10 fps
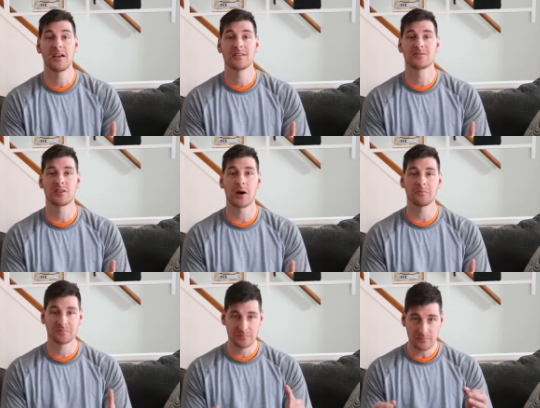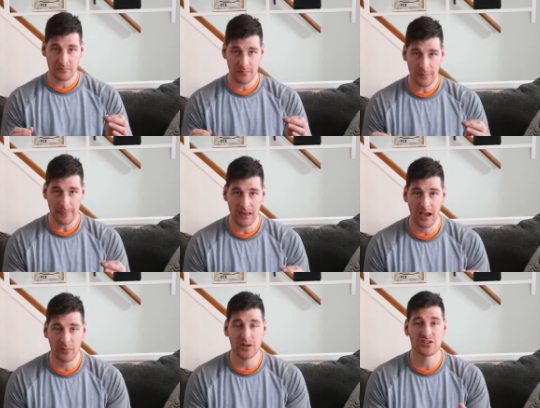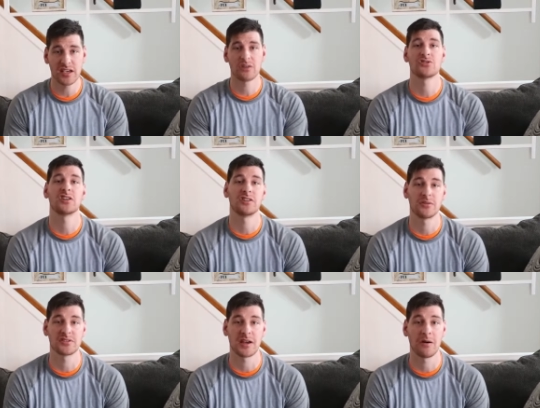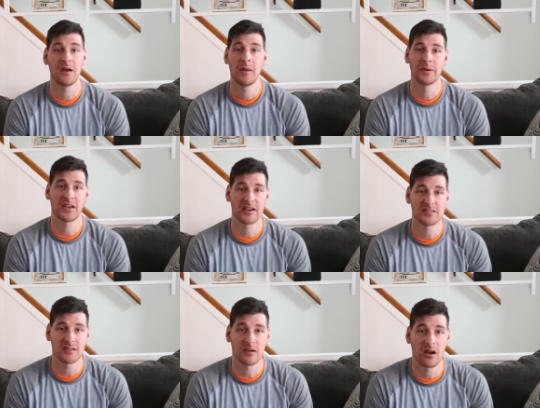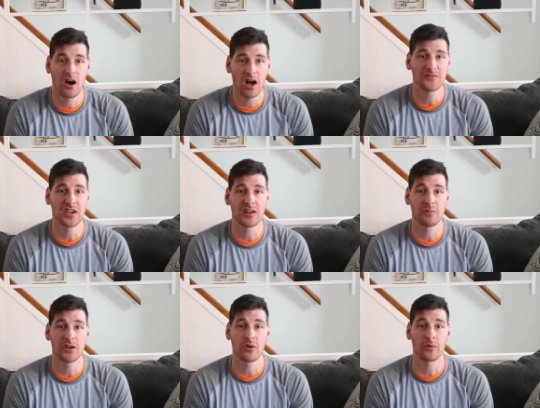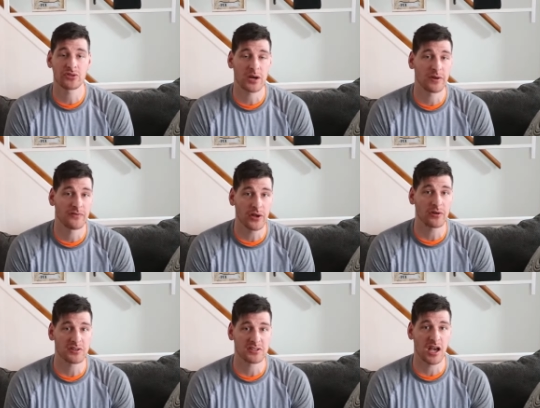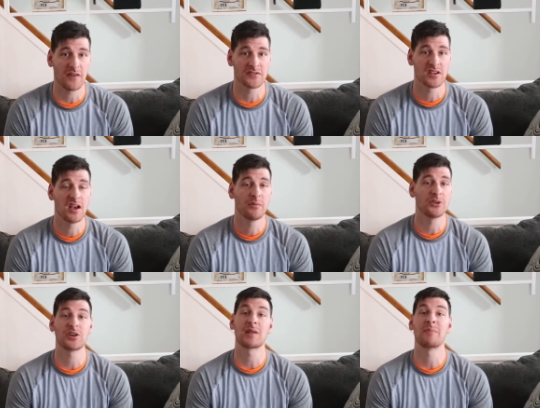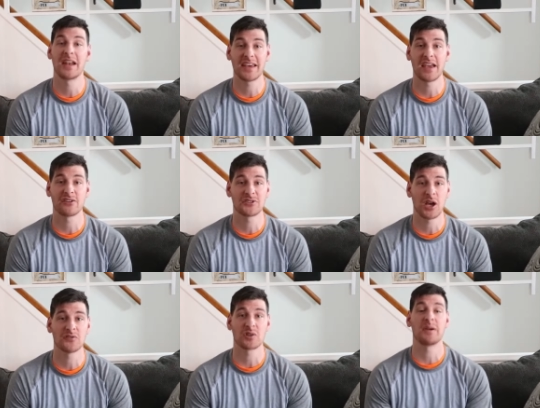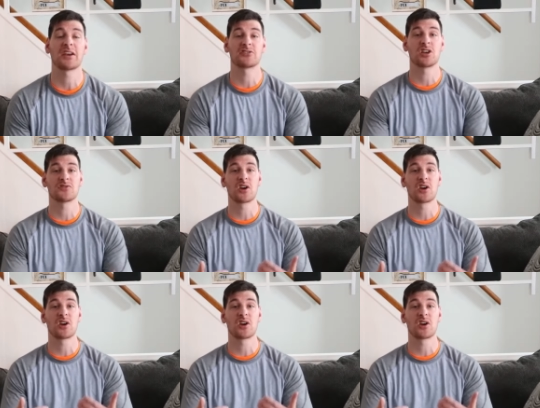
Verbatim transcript: So I want to challenge you to do so because often we don't try to refill ourselves. We try to medicate ourselves or make ourselves